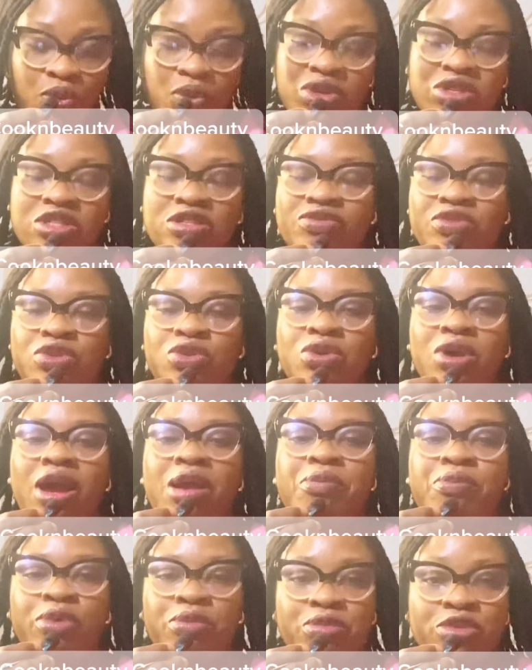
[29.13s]
watch this video, I
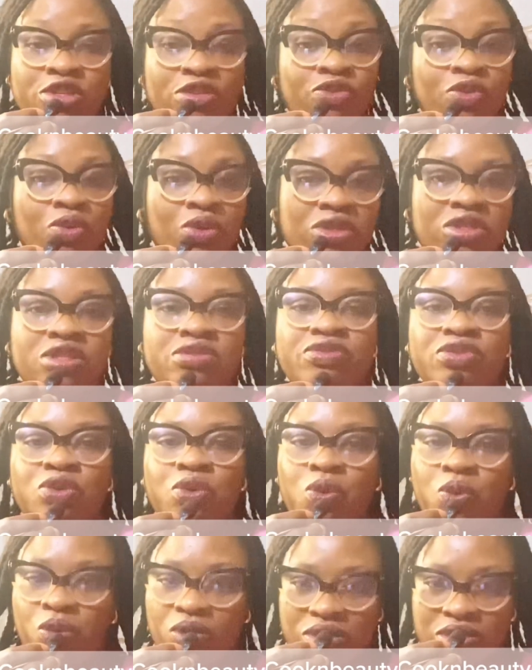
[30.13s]
promise, if you watch this video
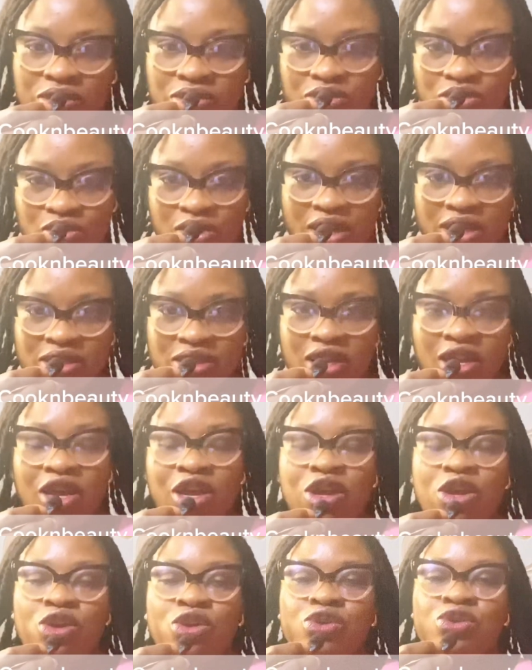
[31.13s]
once or twice,
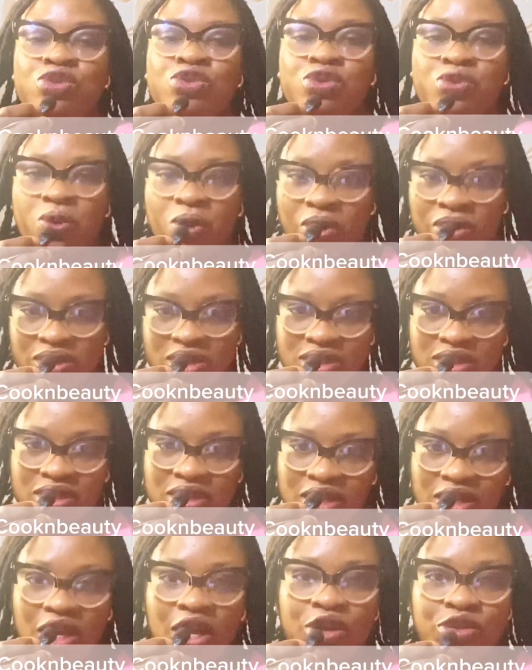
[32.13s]
you will
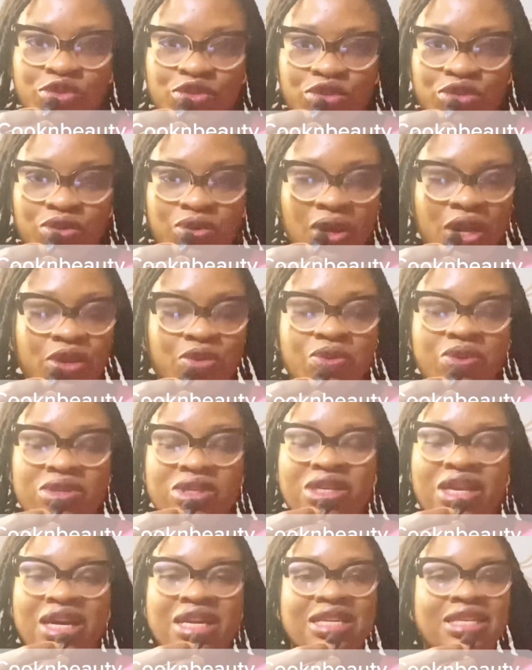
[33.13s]
understand how to do it, and you will see
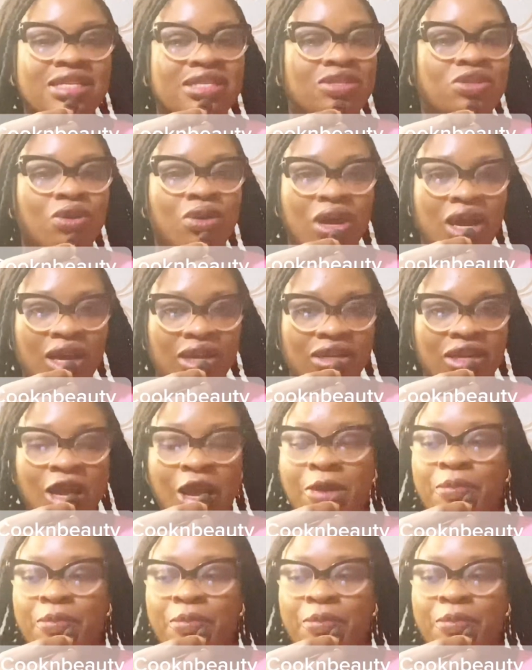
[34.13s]
that it's not hard.